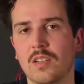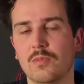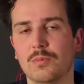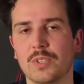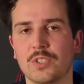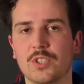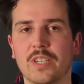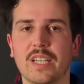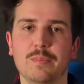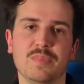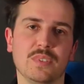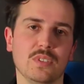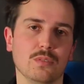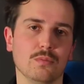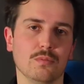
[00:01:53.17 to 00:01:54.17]
which
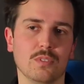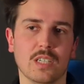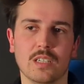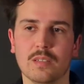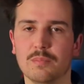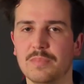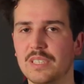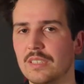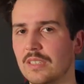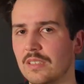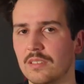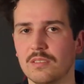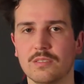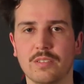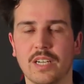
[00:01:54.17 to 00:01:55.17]
helps you
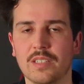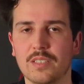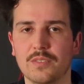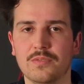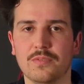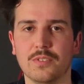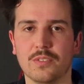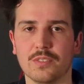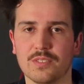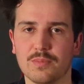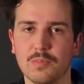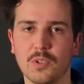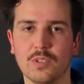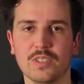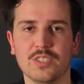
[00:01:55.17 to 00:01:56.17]
being ready for
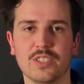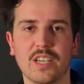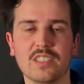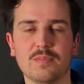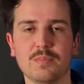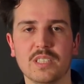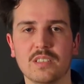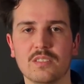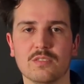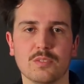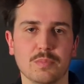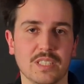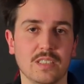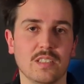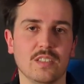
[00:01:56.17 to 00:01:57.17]
small adjustments or
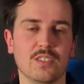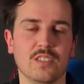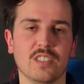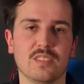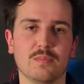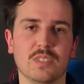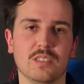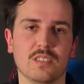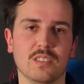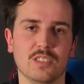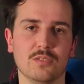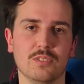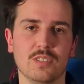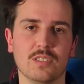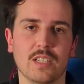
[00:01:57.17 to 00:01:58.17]
bigger adjustments in
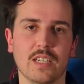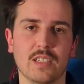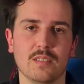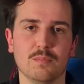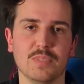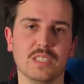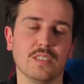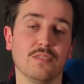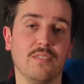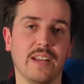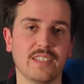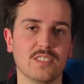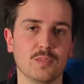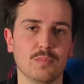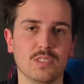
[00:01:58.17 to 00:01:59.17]
your design, being
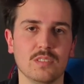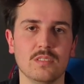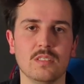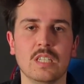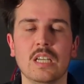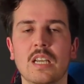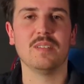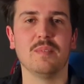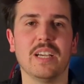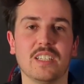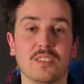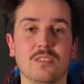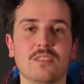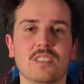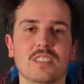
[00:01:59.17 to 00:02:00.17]
flexible. My
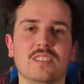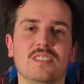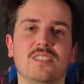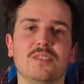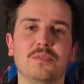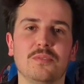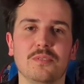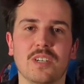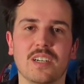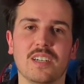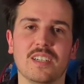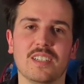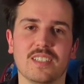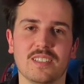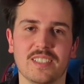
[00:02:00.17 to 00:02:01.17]
goal is
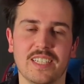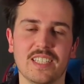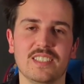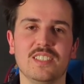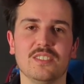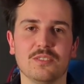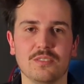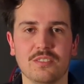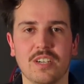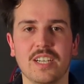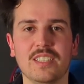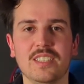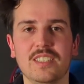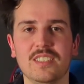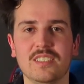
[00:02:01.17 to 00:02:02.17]
to get you
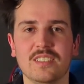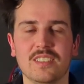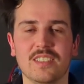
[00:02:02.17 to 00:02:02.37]
ready